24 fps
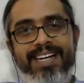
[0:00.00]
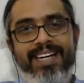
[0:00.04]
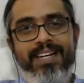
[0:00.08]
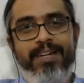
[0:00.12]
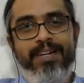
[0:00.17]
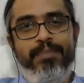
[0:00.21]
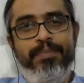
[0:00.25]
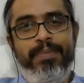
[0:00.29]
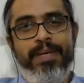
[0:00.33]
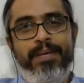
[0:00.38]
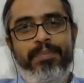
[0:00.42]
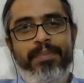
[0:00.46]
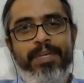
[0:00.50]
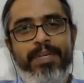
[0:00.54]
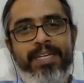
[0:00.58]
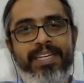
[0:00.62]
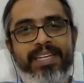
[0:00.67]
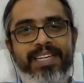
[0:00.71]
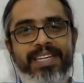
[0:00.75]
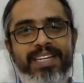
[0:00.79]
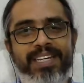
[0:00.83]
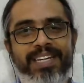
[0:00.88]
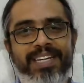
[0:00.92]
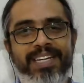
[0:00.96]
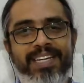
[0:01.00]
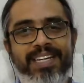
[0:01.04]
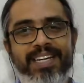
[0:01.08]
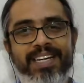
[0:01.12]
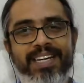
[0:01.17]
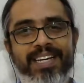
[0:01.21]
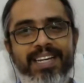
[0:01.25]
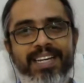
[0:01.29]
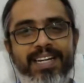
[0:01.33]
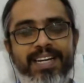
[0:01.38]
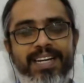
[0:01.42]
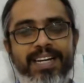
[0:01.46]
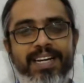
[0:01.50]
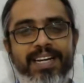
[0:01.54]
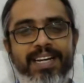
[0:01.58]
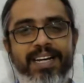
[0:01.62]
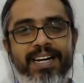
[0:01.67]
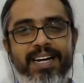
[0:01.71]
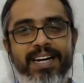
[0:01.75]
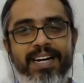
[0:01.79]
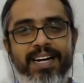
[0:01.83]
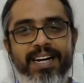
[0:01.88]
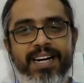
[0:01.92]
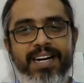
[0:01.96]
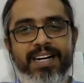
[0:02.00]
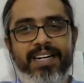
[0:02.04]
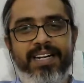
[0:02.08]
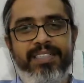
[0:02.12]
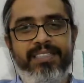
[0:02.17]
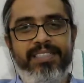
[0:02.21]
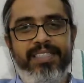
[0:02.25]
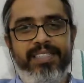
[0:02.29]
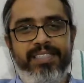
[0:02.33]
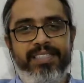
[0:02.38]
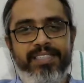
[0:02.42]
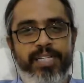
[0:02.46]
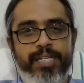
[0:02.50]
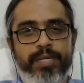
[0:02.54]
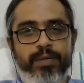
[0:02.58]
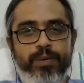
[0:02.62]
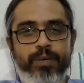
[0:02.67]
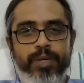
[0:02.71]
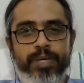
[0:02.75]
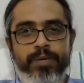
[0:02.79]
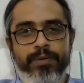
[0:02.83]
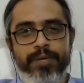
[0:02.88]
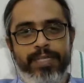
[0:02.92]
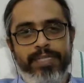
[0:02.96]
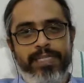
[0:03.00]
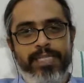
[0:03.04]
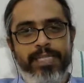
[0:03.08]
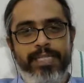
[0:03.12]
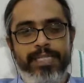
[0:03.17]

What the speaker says: Maybe the scheduling was a